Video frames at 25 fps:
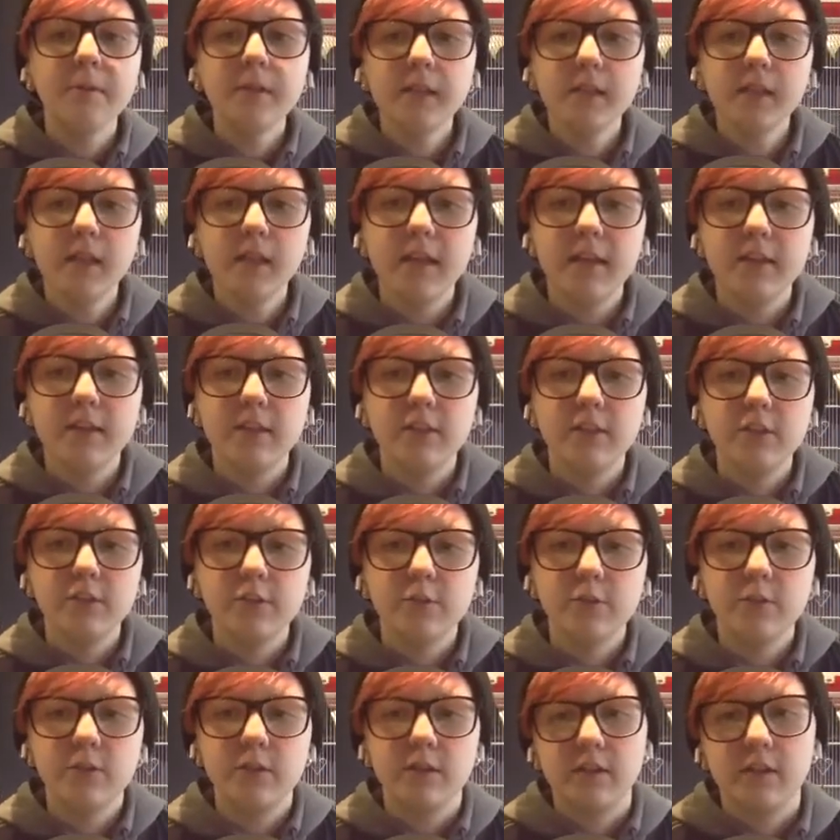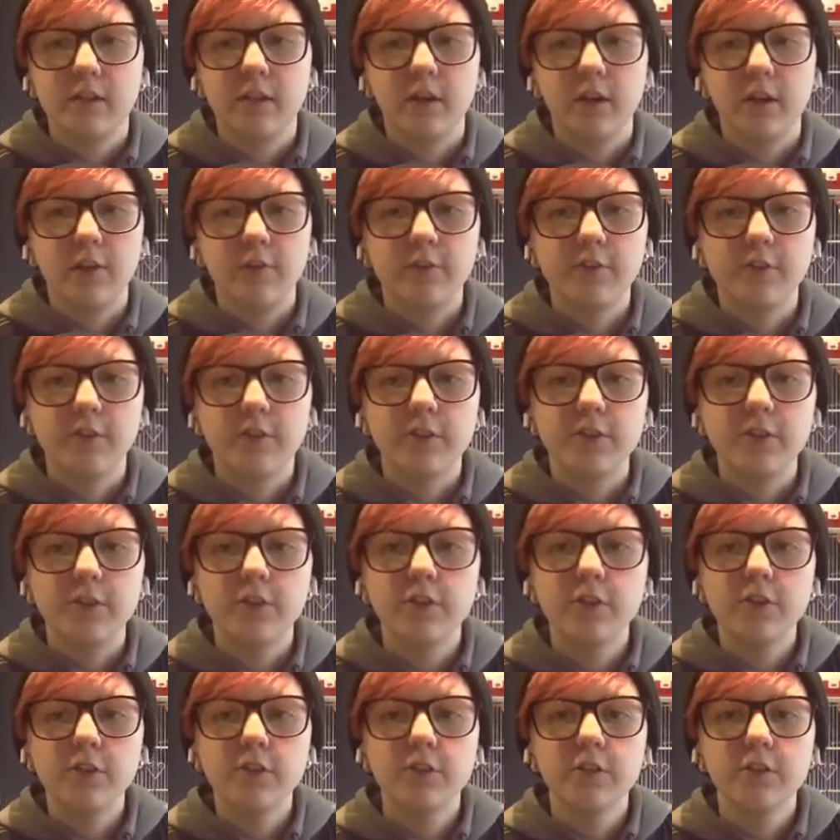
let you kick it off because you're